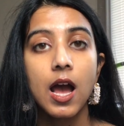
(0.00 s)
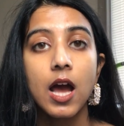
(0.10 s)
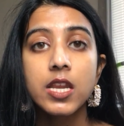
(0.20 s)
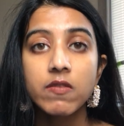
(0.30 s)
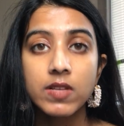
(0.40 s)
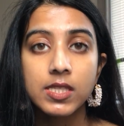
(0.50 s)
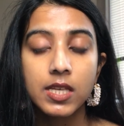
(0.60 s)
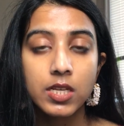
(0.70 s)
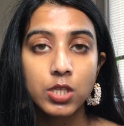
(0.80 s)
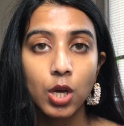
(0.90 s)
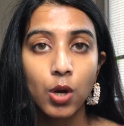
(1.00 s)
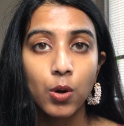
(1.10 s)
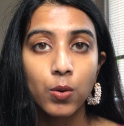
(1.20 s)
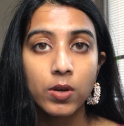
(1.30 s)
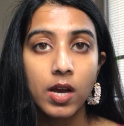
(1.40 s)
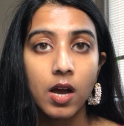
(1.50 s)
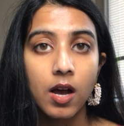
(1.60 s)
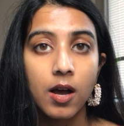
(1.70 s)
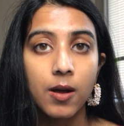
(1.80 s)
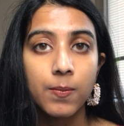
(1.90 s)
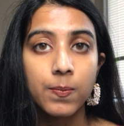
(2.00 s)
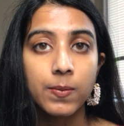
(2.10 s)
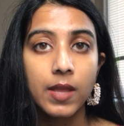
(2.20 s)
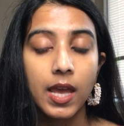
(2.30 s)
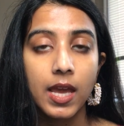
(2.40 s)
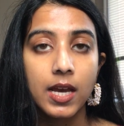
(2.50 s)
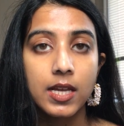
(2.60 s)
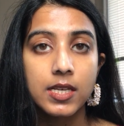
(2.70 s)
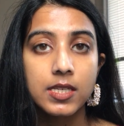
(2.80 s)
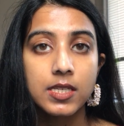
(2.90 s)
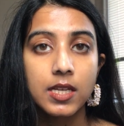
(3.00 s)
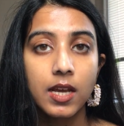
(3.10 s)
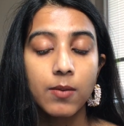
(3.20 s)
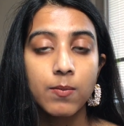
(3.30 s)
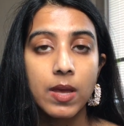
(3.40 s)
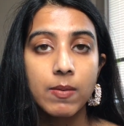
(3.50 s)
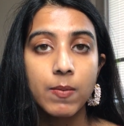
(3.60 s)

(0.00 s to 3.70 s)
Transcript: uneven skin tone and maybe